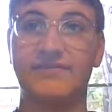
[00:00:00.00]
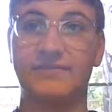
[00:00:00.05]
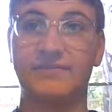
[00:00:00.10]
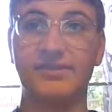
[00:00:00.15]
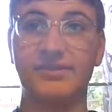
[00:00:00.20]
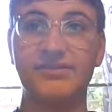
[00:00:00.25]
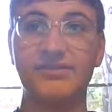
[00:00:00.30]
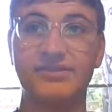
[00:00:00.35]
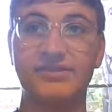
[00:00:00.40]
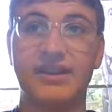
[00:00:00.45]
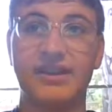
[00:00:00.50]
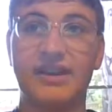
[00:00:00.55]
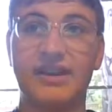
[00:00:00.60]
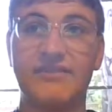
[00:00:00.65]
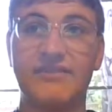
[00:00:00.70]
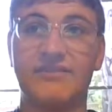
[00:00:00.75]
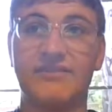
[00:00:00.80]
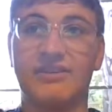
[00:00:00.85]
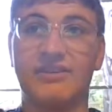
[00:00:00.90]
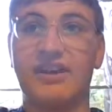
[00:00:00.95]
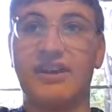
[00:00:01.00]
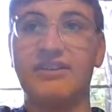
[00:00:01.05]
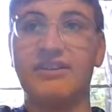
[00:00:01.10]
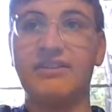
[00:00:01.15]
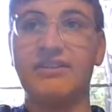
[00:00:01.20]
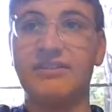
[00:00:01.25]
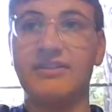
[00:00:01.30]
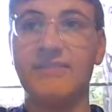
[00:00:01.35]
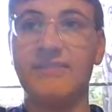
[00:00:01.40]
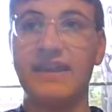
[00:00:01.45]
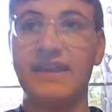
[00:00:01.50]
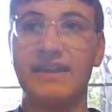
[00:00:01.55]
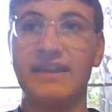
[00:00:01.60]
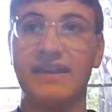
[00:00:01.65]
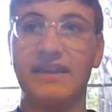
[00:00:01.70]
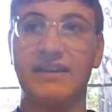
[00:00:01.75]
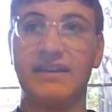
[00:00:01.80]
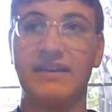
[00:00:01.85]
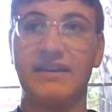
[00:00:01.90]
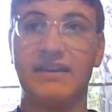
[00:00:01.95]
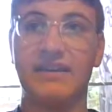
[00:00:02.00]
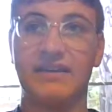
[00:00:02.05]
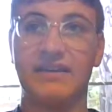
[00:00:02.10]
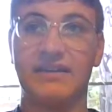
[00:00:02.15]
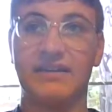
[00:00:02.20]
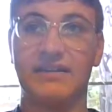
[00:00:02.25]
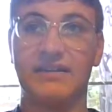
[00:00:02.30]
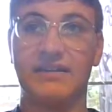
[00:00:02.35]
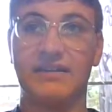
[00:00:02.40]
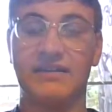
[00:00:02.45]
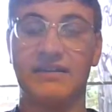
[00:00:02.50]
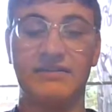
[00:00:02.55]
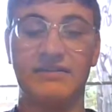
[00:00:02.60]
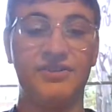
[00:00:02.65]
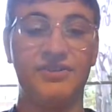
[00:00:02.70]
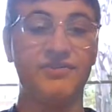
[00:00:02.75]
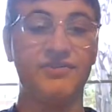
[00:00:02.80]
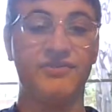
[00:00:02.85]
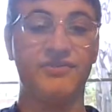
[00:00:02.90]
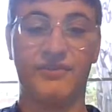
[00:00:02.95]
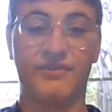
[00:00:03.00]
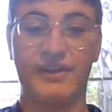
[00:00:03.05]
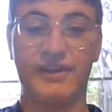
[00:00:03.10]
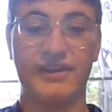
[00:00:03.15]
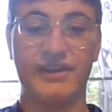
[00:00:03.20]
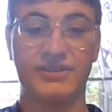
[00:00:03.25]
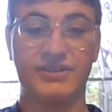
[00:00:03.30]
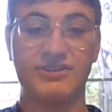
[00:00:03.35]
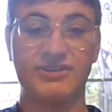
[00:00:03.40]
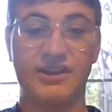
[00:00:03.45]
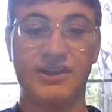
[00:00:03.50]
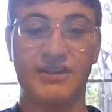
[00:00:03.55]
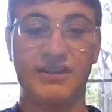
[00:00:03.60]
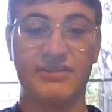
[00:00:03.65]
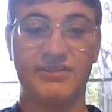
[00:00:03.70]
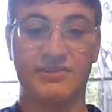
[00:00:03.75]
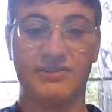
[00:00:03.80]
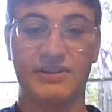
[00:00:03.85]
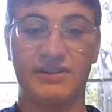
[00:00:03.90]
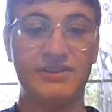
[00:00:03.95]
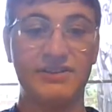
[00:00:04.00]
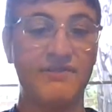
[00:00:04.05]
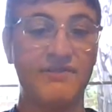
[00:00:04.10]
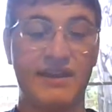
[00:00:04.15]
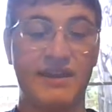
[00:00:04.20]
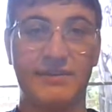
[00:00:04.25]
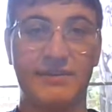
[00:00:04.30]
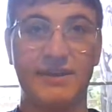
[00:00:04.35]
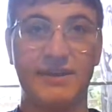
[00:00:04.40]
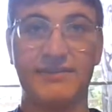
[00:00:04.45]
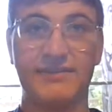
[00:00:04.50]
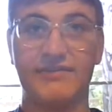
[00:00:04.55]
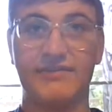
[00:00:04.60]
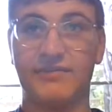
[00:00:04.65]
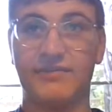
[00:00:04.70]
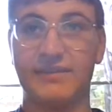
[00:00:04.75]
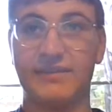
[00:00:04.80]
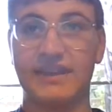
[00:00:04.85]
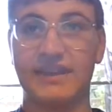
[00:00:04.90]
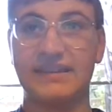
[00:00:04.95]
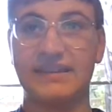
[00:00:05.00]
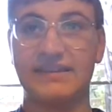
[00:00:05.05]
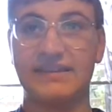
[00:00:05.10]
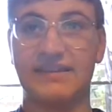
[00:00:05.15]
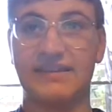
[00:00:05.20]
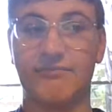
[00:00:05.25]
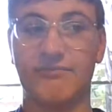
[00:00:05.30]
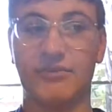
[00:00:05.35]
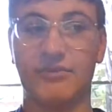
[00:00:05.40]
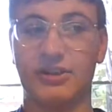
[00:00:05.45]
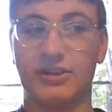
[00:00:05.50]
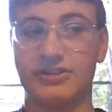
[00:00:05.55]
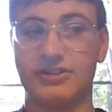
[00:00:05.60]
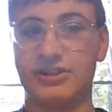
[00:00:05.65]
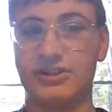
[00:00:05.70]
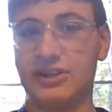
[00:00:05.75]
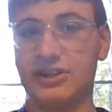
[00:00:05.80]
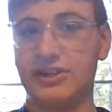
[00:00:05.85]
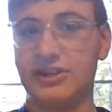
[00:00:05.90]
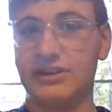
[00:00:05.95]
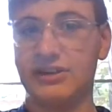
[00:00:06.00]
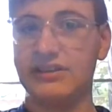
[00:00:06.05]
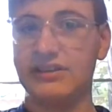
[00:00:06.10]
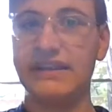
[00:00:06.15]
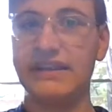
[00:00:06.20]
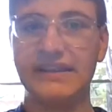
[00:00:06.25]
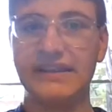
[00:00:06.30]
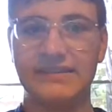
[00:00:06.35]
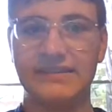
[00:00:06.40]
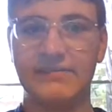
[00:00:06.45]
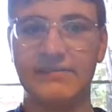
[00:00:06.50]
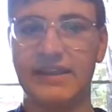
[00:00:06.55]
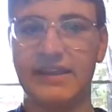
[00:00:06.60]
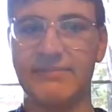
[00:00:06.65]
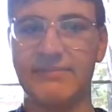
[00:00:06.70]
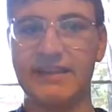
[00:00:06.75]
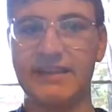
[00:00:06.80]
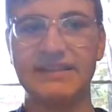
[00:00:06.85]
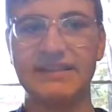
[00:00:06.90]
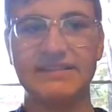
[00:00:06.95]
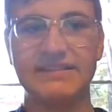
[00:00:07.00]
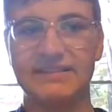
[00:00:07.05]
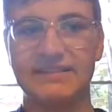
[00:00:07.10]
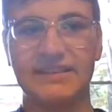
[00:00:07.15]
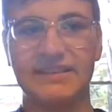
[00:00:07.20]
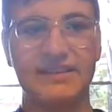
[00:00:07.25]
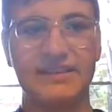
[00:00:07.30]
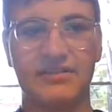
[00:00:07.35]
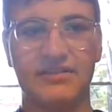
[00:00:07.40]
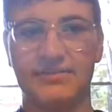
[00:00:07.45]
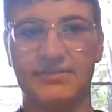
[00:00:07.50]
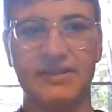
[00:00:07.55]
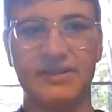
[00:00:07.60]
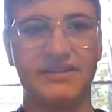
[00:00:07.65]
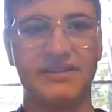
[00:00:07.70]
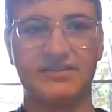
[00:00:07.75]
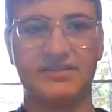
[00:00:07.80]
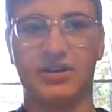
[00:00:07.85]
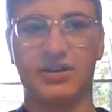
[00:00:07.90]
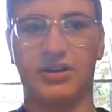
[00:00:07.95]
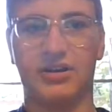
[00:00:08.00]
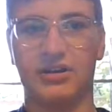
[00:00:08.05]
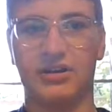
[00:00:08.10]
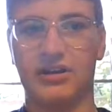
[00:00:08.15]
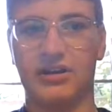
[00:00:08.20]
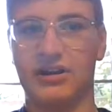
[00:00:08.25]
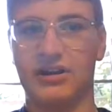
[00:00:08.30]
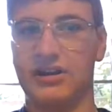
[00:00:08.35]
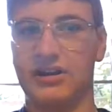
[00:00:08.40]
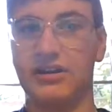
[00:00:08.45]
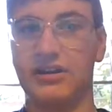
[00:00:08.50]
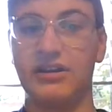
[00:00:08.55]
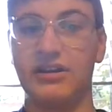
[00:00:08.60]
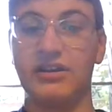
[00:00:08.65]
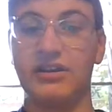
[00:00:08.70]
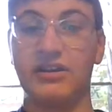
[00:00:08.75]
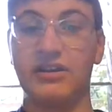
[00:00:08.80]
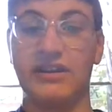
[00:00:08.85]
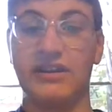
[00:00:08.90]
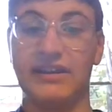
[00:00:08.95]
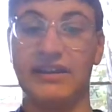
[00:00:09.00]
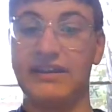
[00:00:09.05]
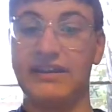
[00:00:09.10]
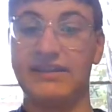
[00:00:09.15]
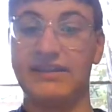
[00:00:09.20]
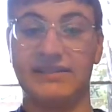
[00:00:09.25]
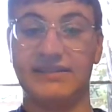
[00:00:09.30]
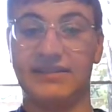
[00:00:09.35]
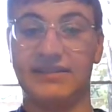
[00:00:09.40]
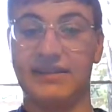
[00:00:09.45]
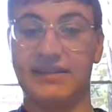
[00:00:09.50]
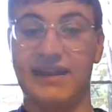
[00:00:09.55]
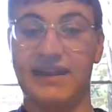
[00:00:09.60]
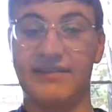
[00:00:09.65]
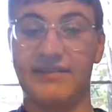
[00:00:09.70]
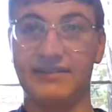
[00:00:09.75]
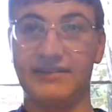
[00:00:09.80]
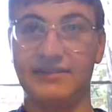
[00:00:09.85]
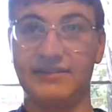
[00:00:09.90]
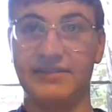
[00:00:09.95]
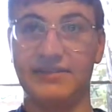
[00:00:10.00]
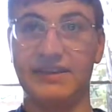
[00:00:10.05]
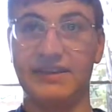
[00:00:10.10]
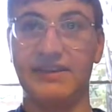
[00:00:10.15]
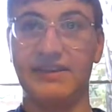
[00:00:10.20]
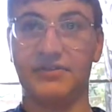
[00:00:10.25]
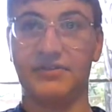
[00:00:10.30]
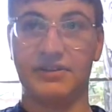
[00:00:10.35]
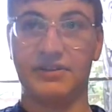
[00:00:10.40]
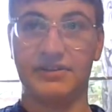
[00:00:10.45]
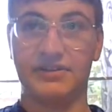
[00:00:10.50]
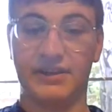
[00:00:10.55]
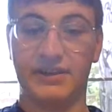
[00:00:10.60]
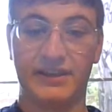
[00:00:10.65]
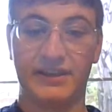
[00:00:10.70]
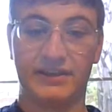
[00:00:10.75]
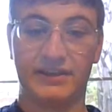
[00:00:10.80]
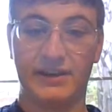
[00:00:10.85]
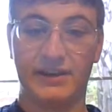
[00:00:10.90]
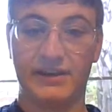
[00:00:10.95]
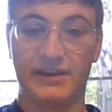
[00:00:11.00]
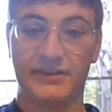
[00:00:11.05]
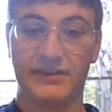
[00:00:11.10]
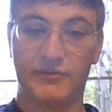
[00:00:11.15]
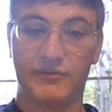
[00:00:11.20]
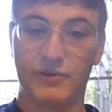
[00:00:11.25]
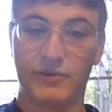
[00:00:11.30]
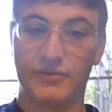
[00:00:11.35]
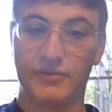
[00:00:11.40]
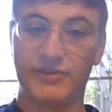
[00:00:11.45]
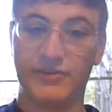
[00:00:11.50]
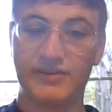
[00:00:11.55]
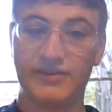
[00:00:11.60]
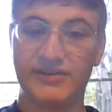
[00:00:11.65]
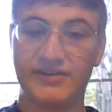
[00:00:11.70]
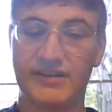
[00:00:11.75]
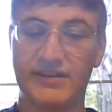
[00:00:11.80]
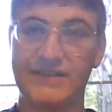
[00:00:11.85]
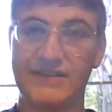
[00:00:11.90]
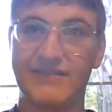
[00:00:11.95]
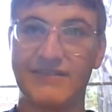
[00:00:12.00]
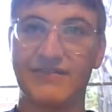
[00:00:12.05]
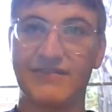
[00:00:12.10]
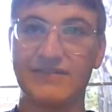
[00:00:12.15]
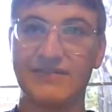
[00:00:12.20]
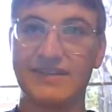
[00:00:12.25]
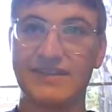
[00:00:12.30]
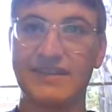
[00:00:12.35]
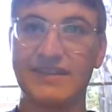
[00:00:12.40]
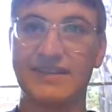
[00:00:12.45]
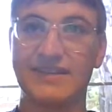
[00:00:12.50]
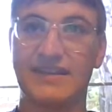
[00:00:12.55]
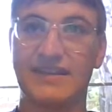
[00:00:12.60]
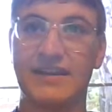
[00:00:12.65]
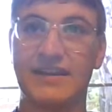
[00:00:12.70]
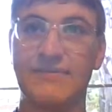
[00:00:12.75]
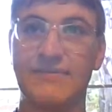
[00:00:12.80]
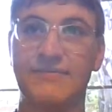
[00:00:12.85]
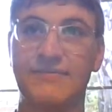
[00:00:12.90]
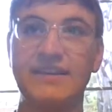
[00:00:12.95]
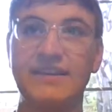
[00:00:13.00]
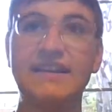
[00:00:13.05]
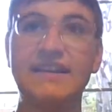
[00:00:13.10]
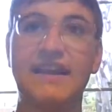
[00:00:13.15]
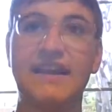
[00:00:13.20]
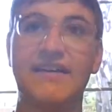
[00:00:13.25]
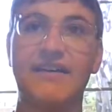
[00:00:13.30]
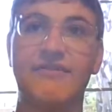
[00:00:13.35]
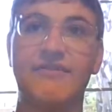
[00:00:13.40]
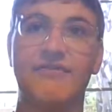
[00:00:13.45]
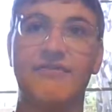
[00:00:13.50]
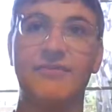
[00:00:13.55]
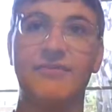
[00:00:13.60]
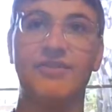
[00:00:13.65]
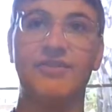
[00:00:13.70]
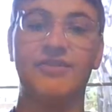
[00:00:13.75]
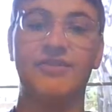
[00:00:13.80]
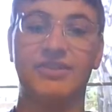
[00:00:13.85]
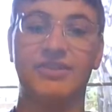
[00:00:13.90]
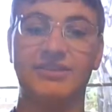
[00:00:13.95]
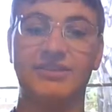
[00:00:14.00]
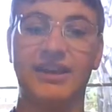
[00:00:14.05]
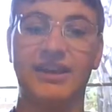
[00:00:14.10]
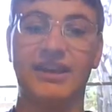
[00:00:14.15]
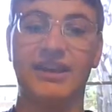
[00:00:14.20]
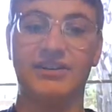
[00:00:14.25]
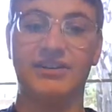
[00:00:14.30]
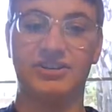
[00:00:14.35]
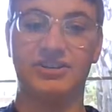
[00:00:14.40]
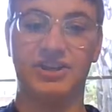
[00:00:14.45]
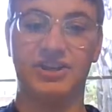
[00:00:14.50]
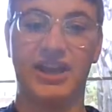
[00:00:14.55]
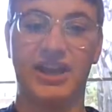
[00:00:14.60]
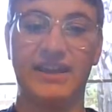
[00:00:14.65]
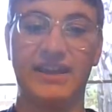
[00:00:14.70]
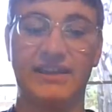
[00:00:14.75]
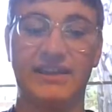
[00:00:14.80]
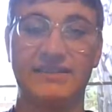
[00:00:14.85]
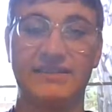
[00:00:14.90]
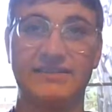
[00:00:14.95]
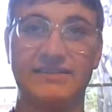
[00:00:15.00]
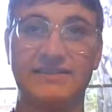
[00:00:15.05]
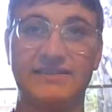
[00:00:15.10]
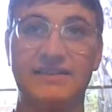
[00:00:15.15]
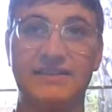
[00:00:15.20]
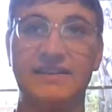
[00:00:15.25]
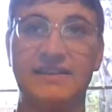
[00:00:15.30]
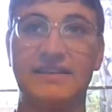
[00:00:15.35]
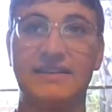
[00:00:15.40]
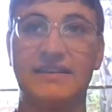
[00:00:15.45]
for Blue Sky for not only making a new franchise or a new animated film that kids can watch that isn't made by Disney or Pixar and isn't heavily mediocre like a lot of the Warner Brothers animated films at the time. We did have movies like The Iron Giant,